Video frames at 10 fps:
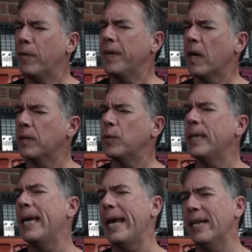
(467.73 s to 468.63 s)
Moving on to
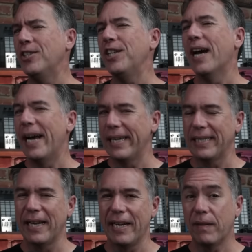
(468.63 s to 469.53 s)
the A G I
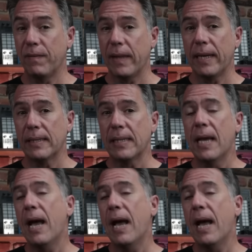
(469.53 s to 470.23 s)
side of things.